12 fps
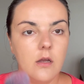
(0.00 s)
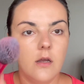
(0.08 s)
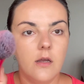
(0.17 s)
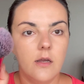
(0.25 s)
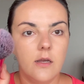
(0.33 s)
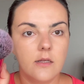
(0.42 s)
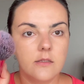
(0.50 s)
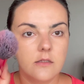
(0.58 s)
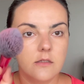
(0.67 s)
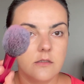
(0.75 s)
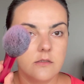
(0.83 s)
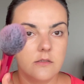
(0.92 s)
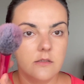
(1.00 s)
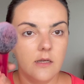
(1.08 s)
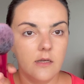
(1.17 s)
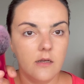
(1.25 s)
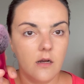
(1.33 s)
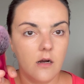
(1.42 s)
and
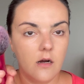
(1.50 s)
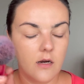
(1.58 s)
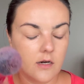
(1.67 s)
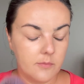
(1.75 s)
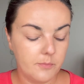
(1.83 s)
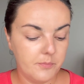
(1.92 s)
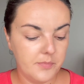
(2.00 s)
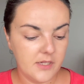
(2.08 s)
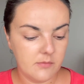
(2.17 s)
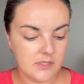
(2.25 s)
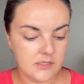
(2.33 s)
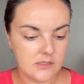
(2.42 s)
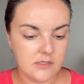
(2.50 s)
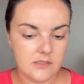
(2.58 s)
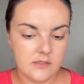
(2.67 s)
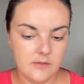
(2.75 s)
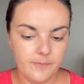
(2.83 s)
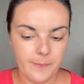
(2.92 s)
they are pigmented.